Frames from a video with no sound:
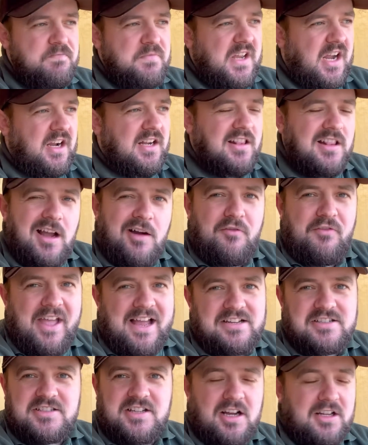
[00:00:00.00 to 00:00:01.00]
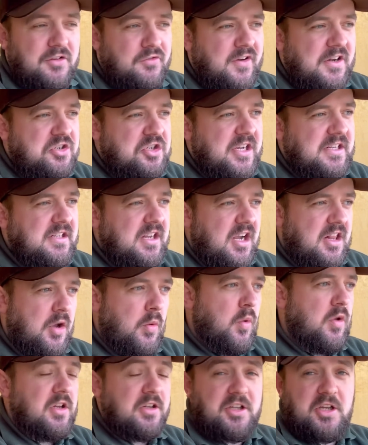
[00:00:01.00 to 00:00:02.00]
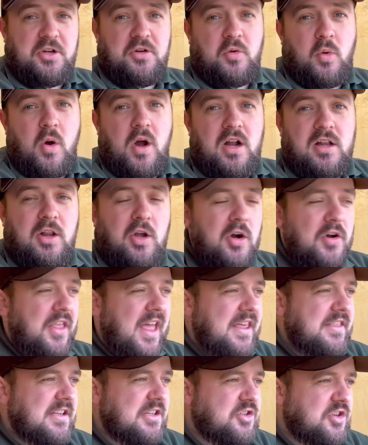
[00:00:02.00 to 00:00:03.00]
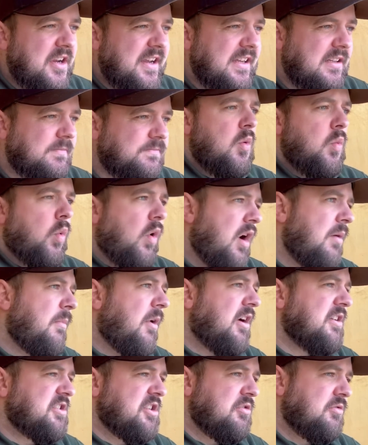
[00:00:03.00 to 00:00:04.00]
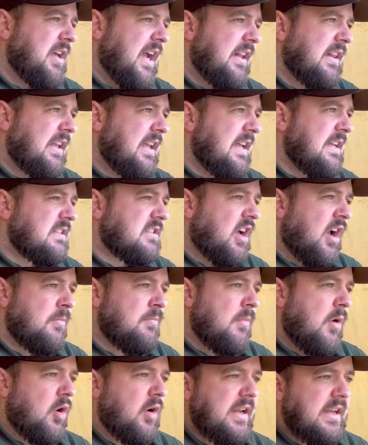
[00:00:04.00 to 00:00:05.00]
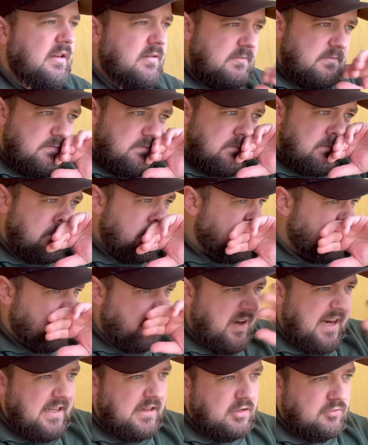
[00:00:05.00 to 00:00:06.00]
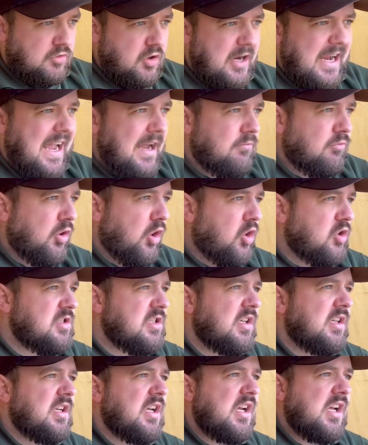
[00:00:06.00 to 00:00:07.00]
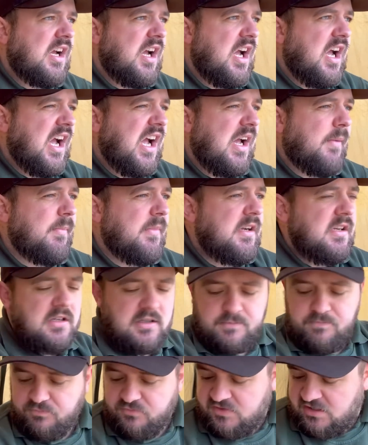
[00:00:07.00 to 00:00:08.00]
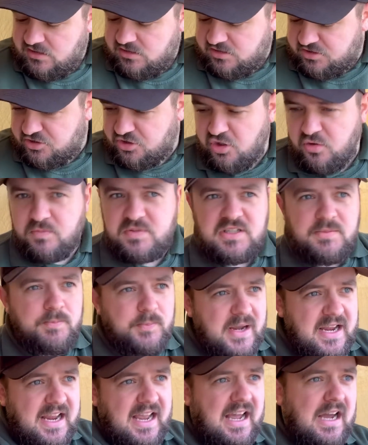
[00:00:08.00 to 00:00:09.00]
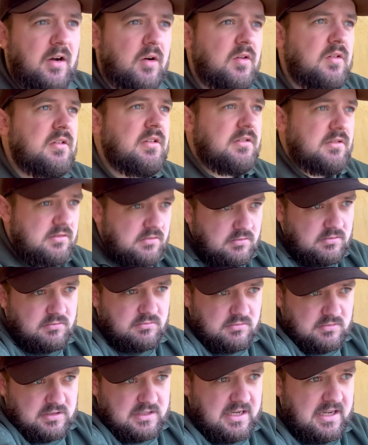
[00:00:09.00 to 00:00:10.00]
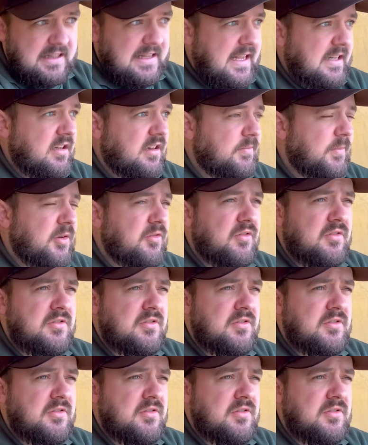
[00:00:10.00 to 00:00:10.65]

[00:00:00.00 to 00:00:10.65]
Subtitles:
I love that style of fishing, and I want to do quite a lot of that this year. What I might do then is I might bring in the right hand rod, scoop some bait out at the end of my